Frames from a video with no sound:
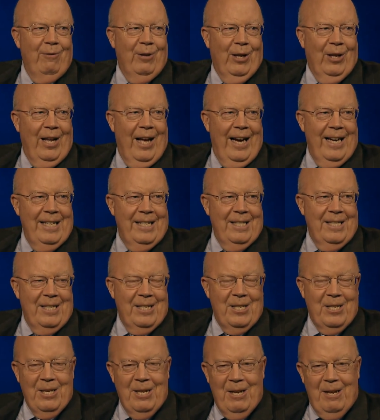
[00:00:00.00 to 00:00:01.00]
the
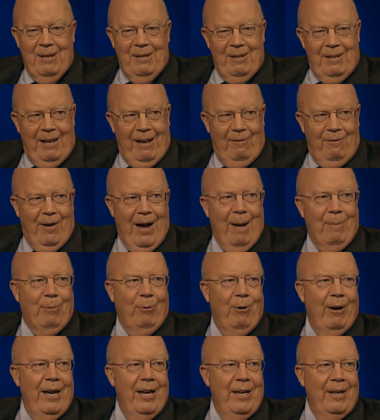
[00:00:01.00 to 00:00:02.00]
Lydons,
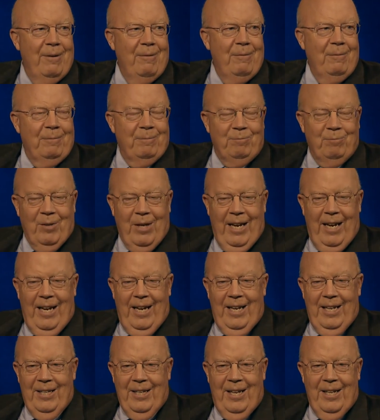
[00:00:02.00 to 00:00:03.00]
evaporated,
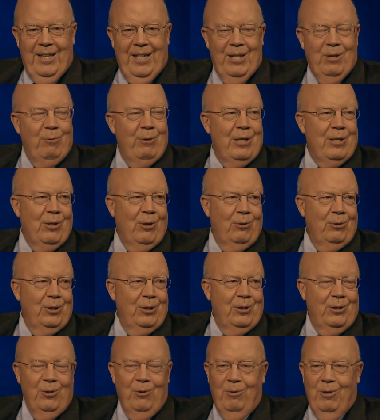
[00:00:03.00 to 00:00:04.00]
and I think we sold
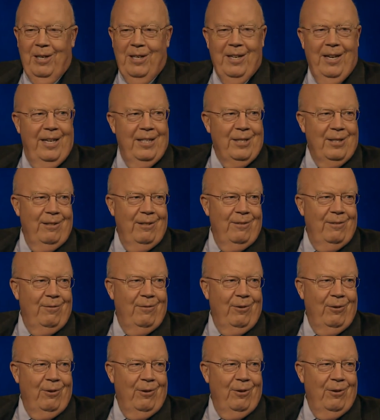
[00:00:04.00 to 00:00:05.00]
it to a cousin
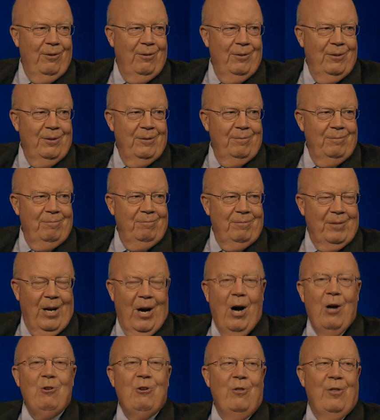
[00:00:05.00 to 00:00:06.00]
for
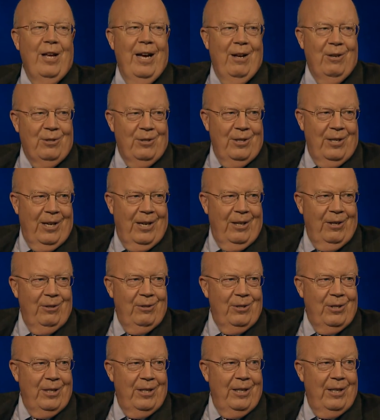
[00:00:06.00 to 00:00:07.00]
hundred thousand
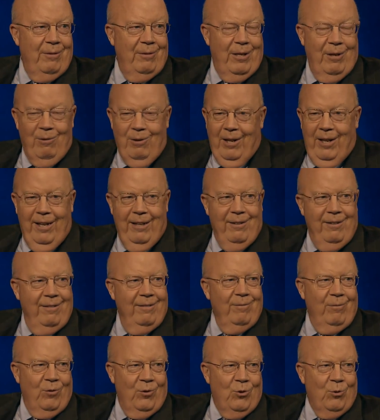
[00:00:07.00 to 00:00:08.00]
dollars, and they were like
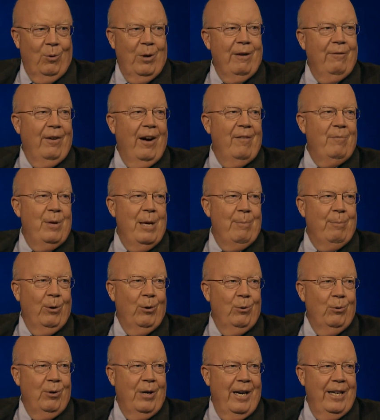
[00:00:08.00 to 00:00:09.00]
twenty-five people
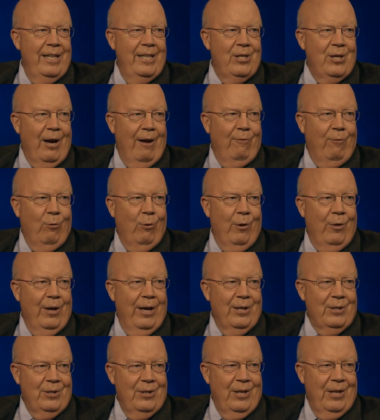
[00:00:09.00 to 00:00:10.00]
now, who got, each got four
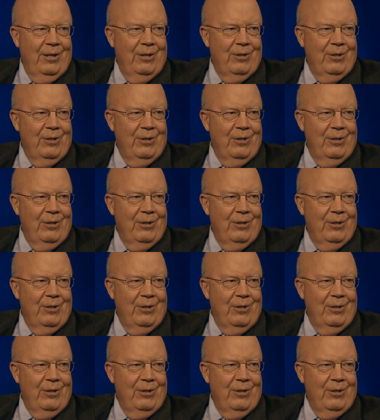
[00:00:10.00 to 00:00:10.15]
thousand dollars.